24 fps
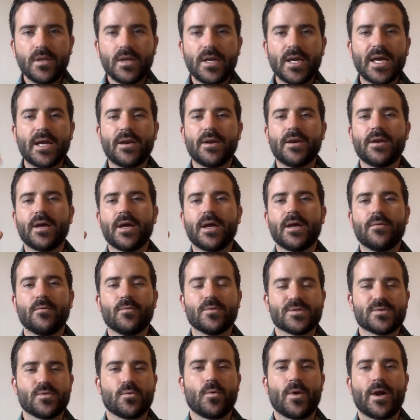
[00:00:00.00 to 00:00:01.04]
and
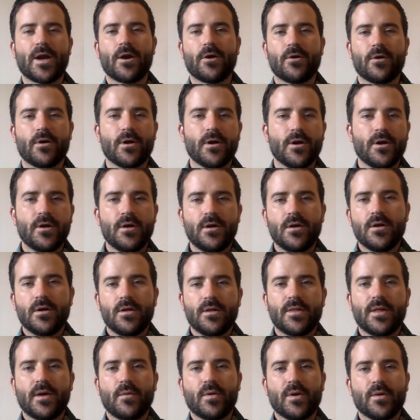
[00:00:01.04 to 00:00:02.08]
was aware
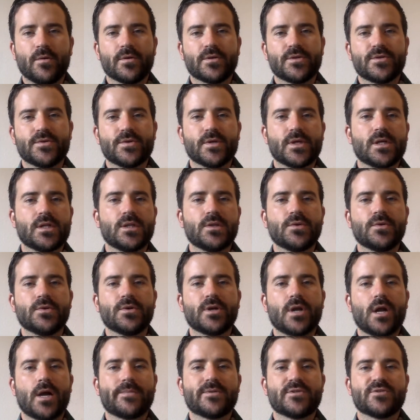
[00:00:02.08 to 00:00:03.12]
that we were to include
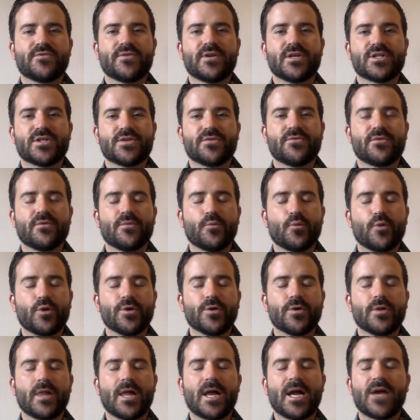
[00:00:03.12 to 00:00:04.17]
an observation from
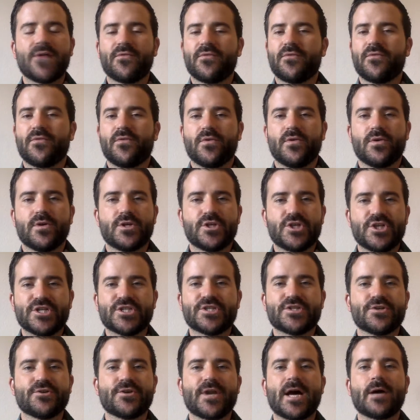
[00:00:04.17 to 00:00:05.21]
real life, she
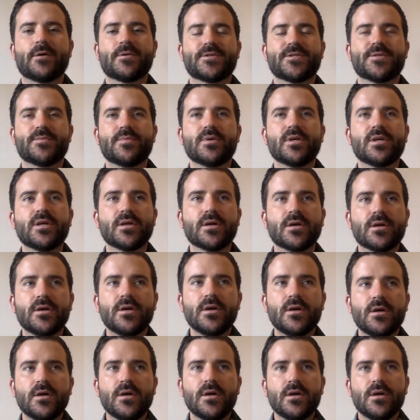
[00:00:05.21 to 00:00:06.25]
stood out to me.
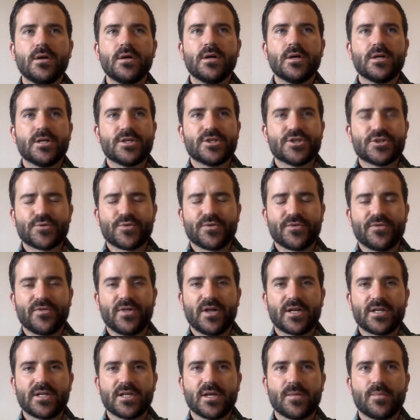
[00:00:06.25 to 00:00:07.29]
And just
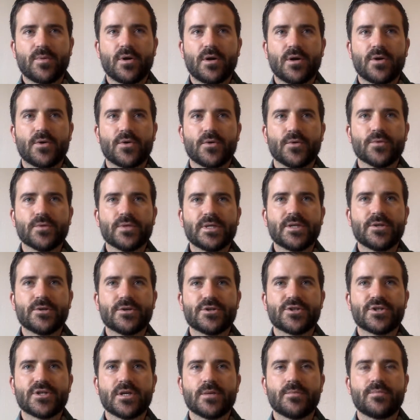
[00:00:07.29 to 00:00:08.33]
reflecting upon her
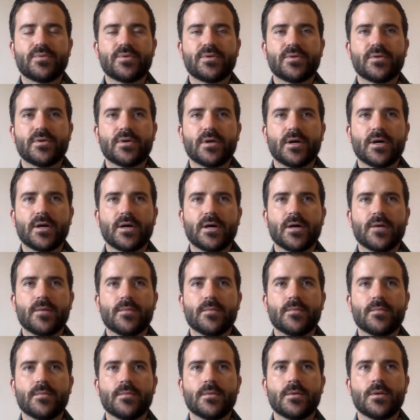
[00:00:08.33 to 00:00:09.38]
leadership,
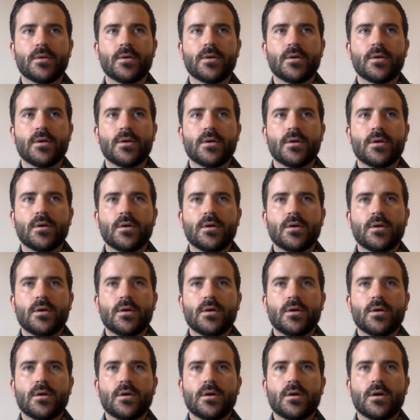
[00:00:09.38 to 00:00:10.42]

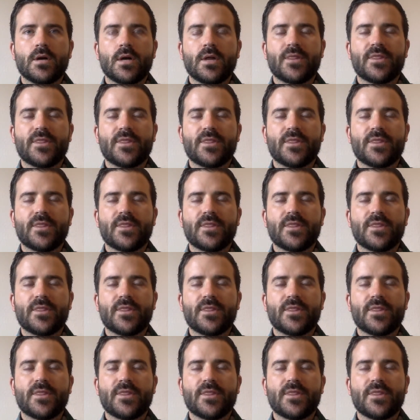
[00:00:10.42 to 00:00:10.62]
I